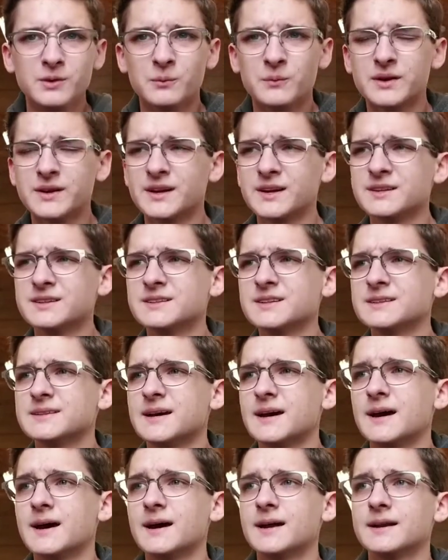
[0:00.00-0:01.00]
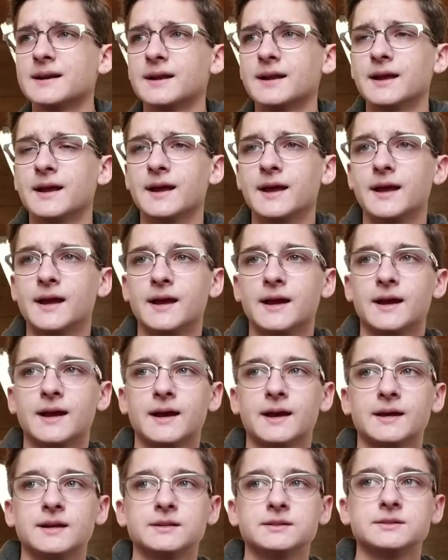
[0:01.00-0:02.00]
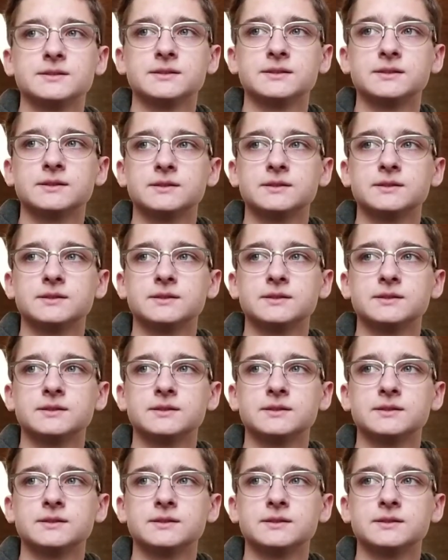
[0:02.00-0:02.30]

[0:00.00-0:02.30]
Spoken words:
went ahead and did that, and